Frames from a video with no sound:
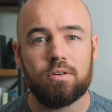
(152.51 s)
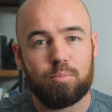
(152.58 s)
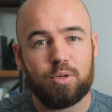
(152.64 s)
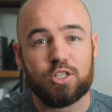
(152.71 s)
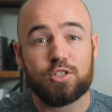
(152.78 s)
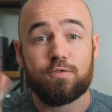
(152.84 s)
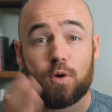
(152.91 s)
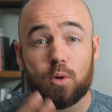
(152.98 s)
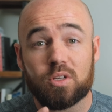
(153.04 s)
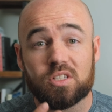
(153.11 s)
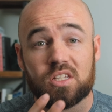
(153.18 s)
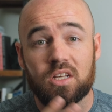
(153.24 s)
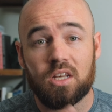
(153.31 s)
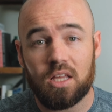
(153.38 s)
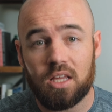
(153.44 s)
but is
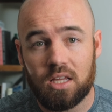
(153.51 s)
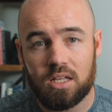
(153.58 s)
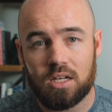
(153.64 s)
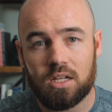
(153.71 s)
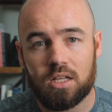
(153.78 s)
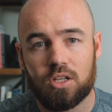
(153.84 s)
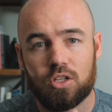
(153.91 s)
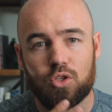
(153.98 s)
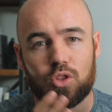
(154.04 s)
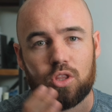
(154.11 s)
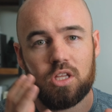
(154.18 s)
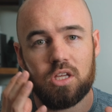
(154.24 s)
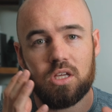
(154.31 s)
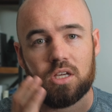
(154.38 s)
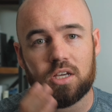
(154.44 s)
focusing in
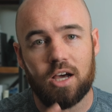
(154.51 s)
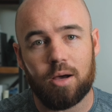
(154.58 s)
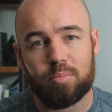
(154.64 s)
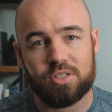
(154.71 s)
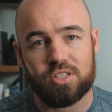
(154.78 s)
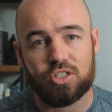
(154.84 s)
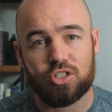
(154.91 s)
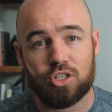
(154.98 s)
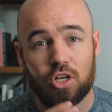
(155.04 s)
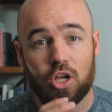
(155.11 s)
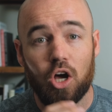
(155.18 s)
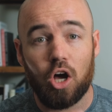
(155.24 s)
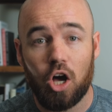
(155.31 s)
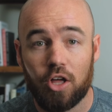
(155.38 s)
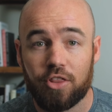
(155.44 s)
the composition
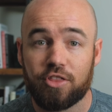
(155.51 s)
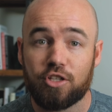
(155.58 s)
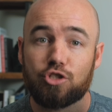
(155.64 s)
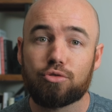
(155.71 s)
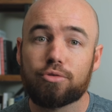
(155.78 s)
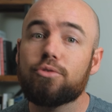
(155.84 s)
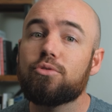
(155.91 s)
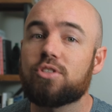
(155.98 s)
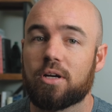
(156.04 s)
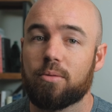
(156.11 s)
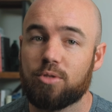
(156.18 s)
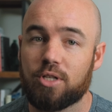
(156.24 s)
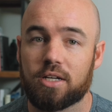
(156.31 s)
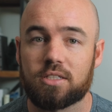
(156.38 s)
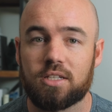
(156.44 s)
on the true
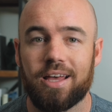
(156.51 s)
subject.